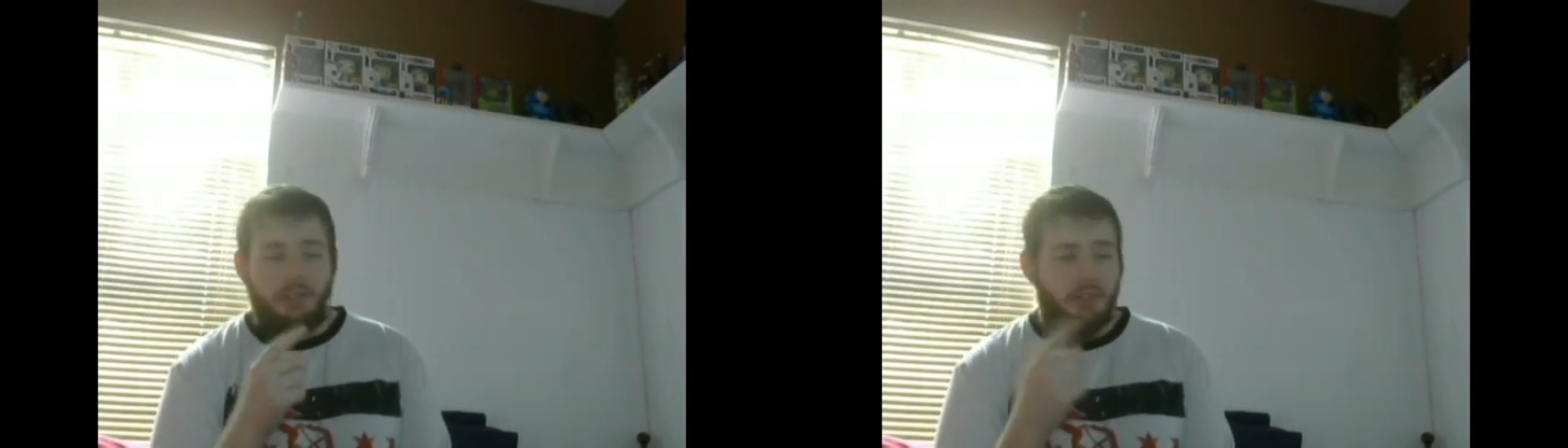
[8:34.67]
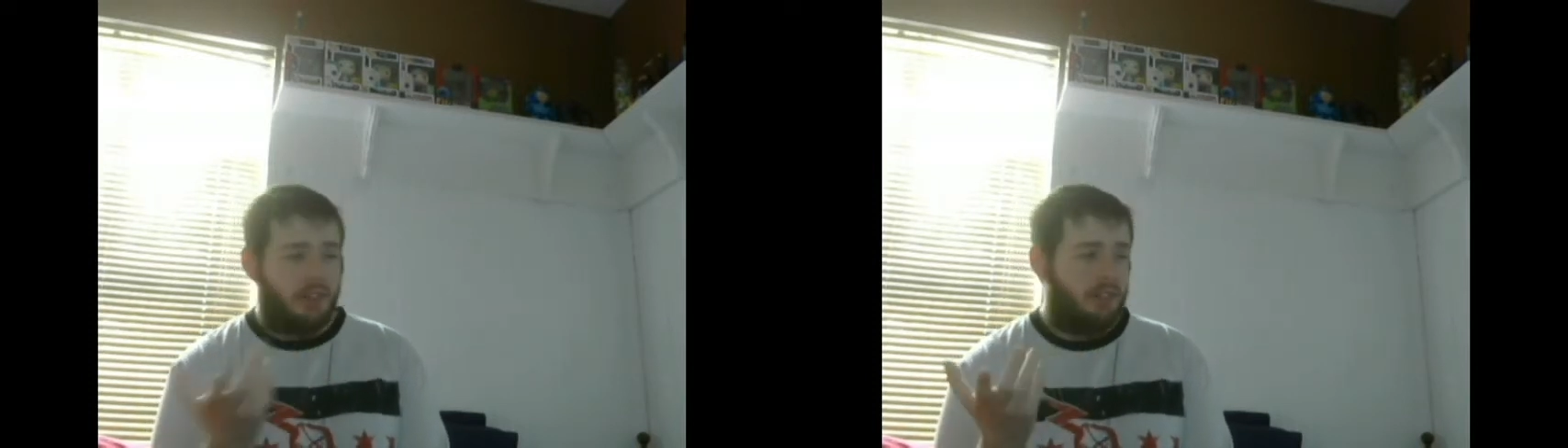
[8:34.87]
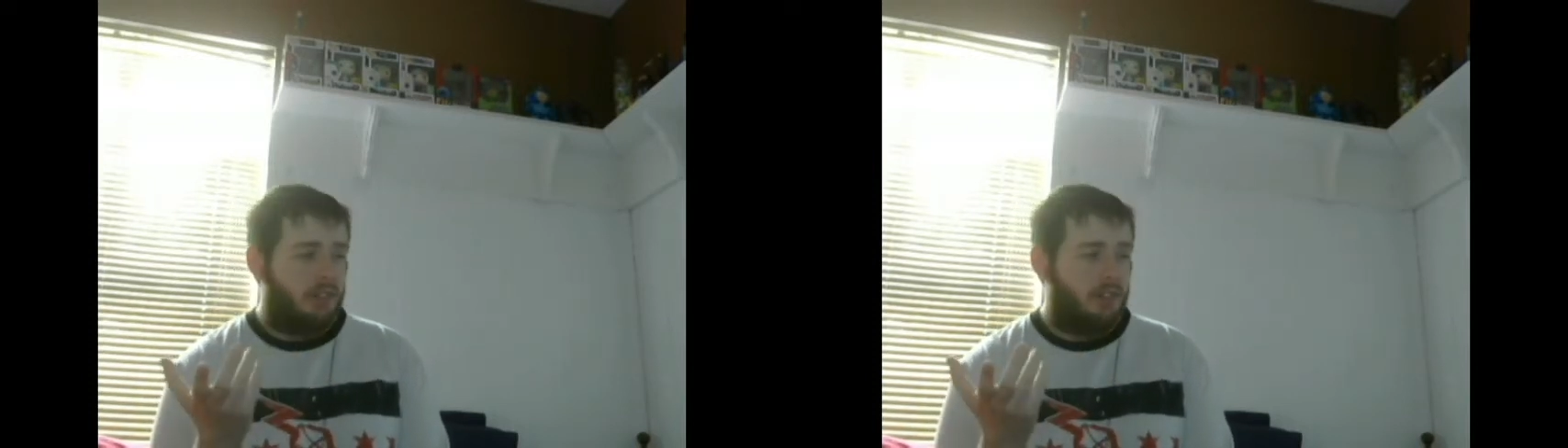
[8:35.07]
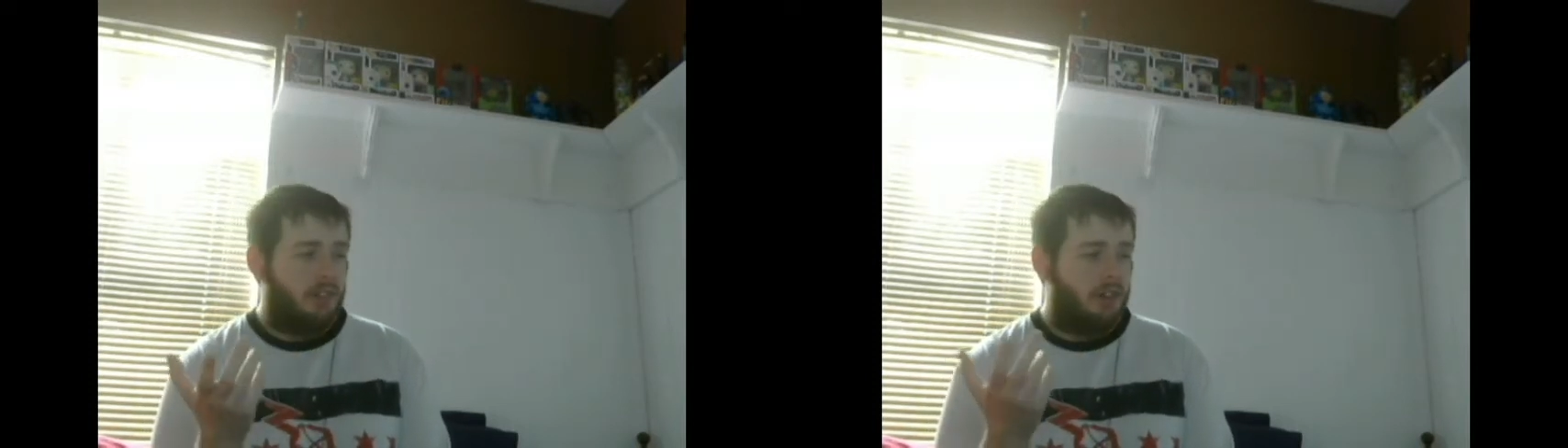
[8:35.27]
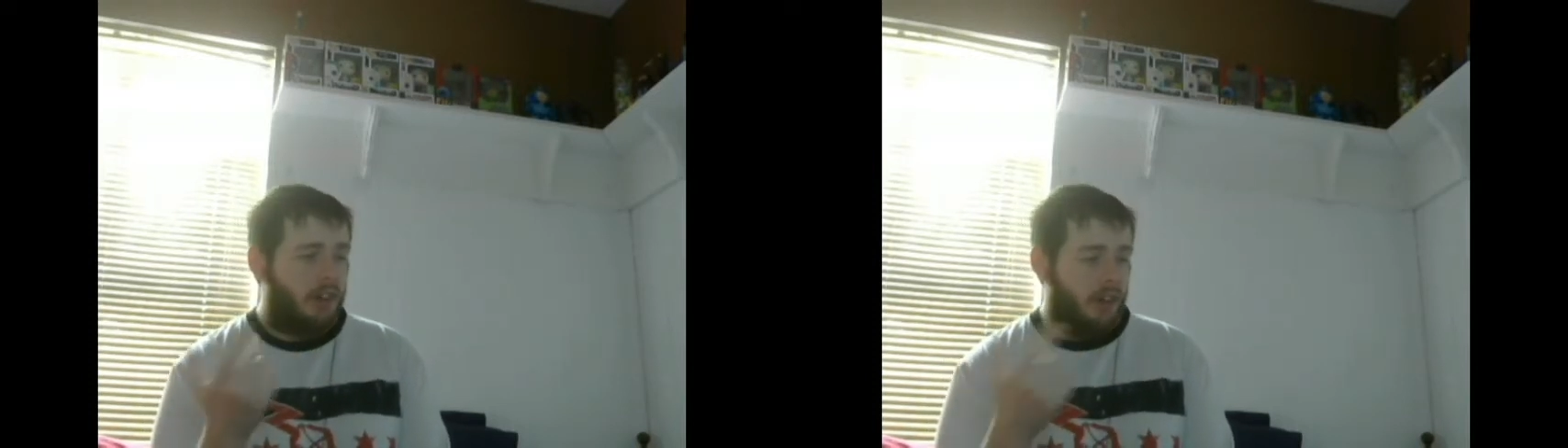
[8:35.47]
like,
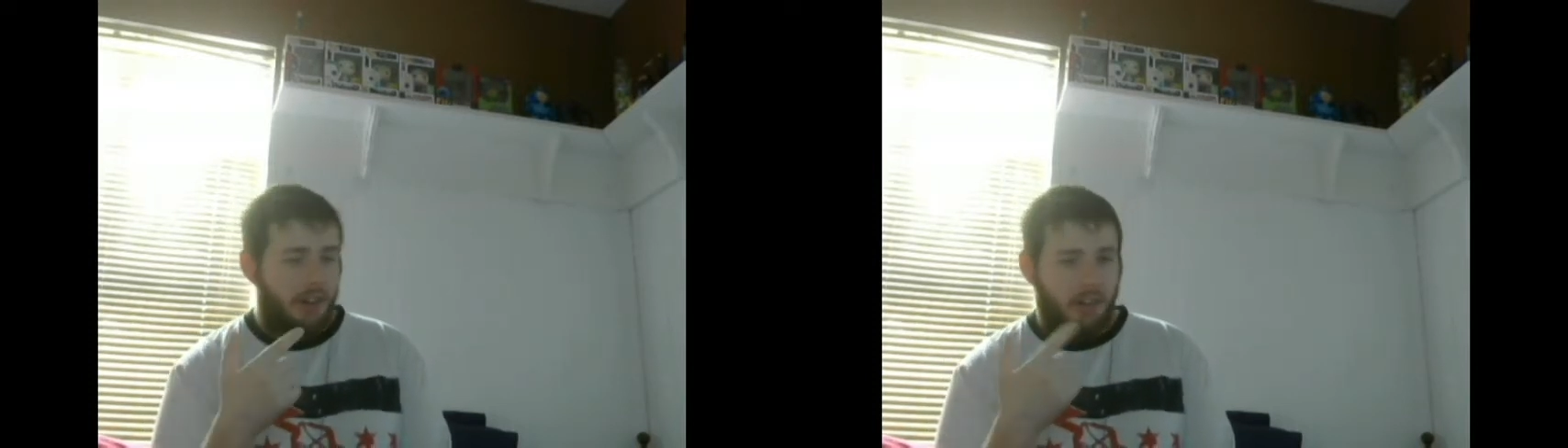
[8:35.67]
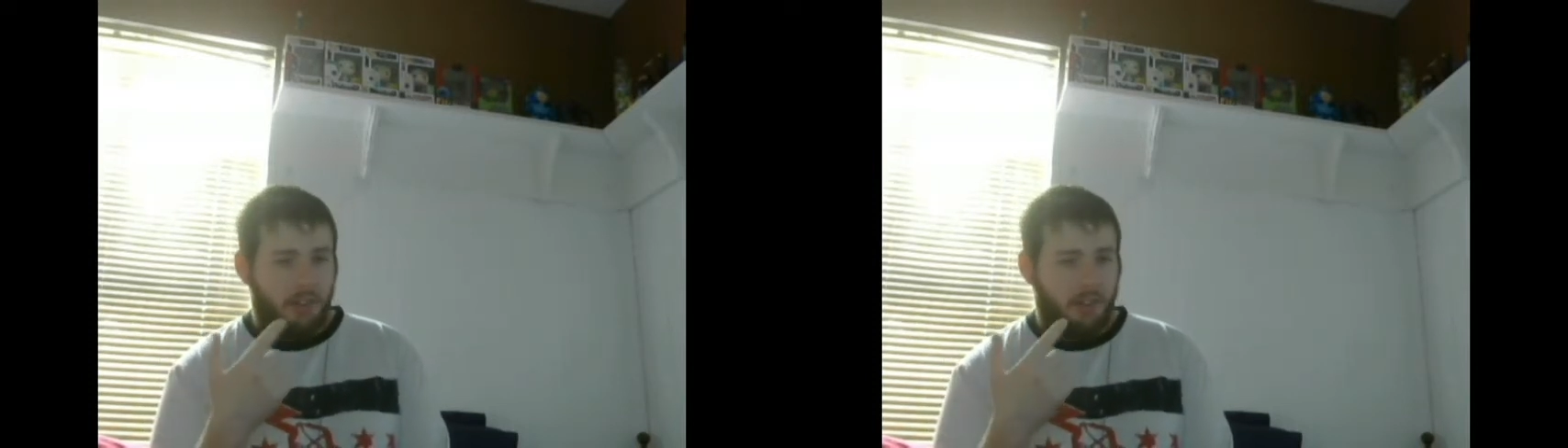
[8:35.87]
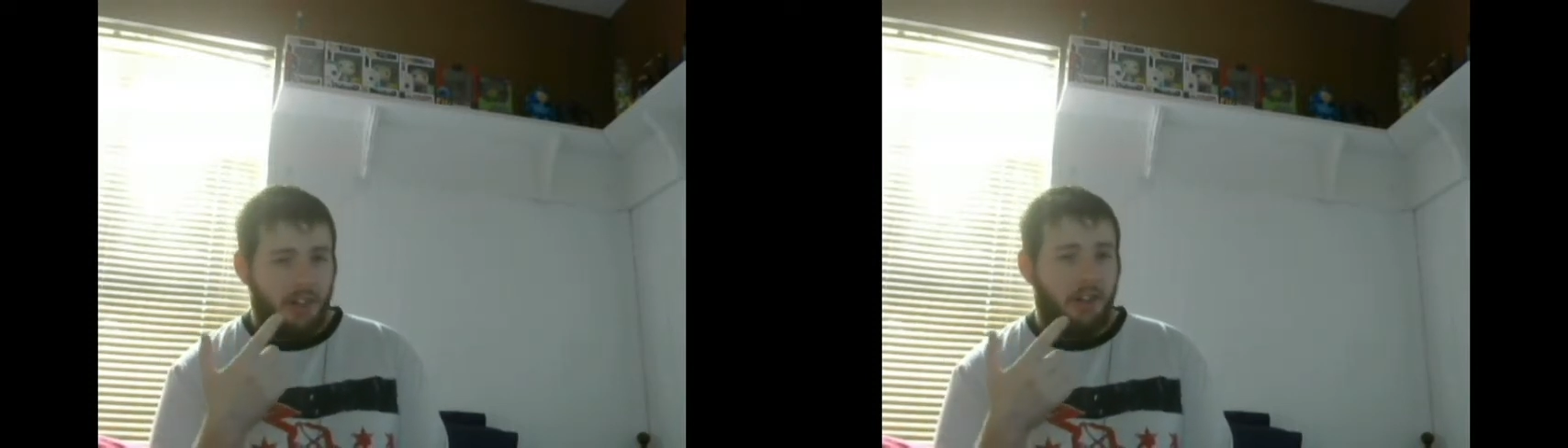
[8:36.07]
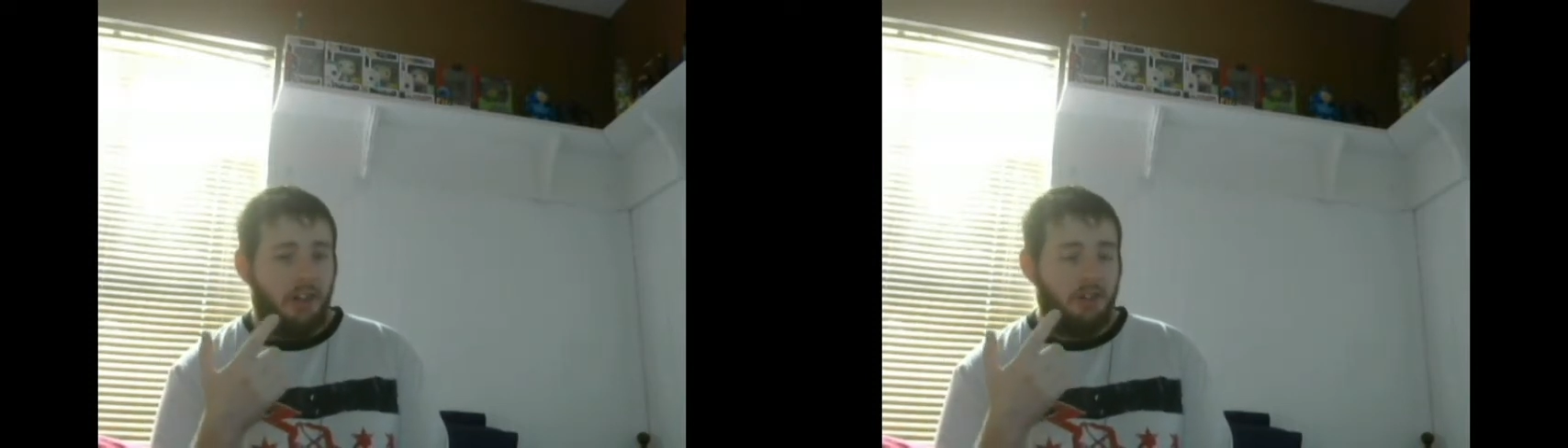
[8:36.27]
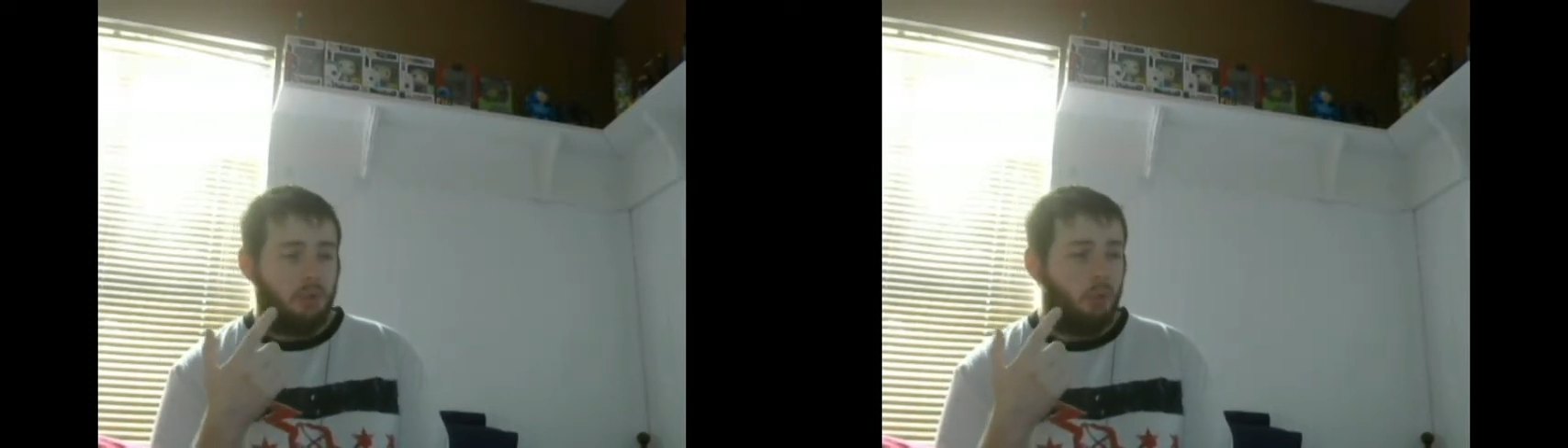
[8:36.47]
you know, that
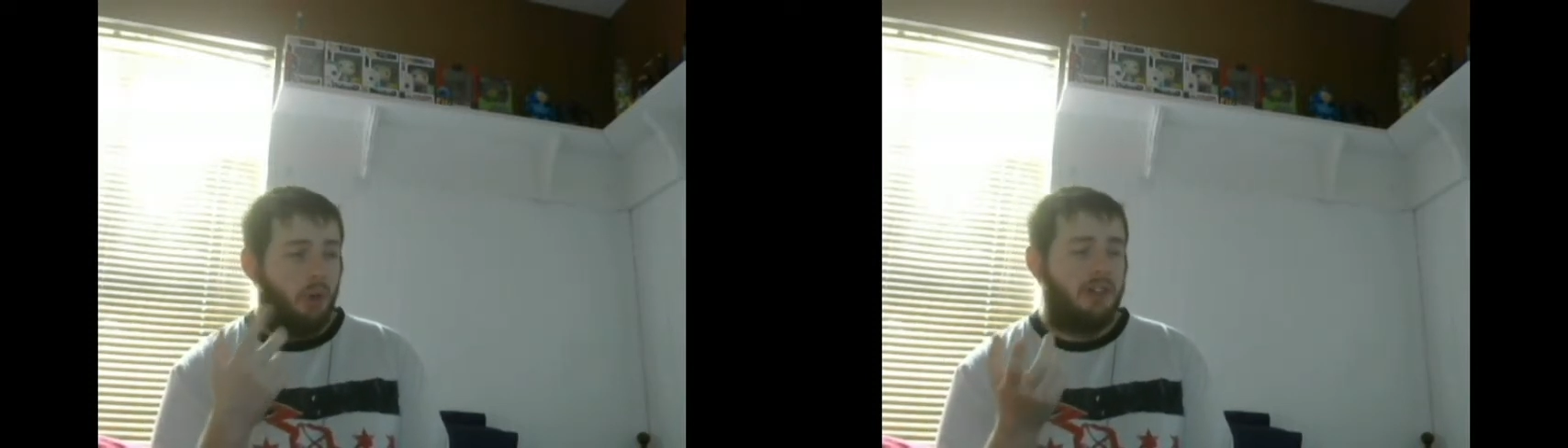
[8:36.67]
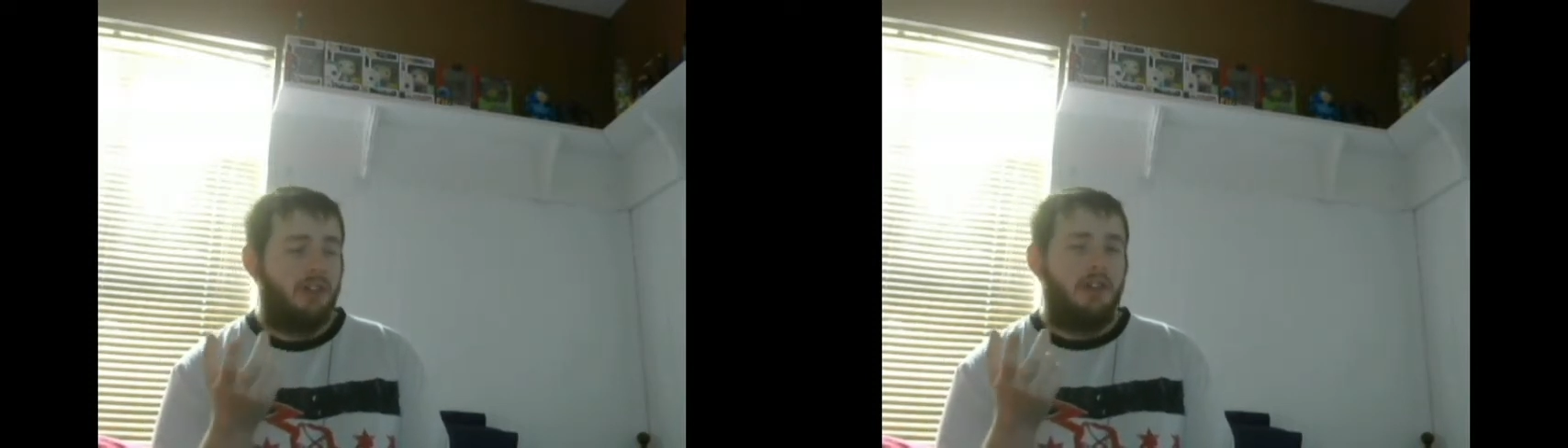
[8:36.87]
that's one,